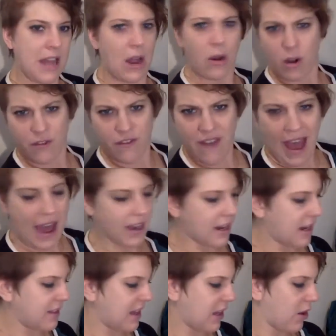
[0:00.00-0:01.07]
I don't know if they've added
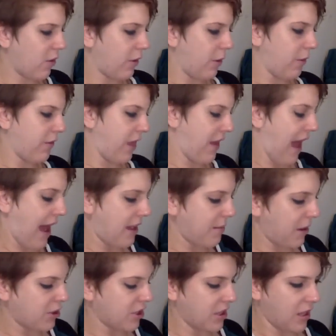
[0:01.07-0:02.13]
anything. I don't know if they added
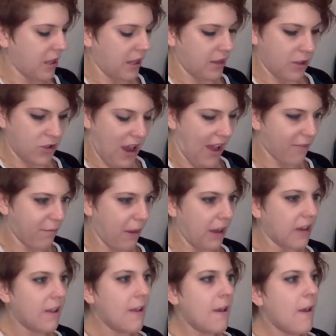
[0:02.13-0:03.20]
much in the draft,
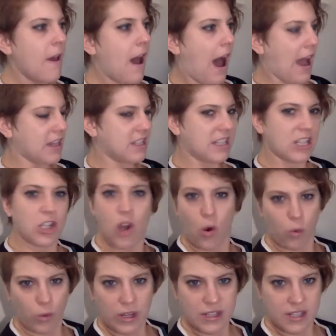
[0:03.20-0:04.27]
but I see
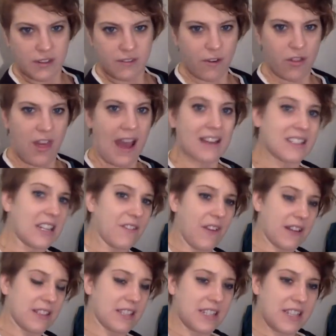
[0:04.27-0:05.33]
no reason for that
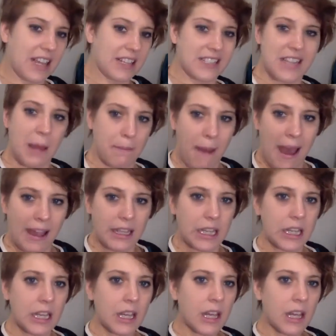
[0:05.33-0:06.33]
defense to take a step back.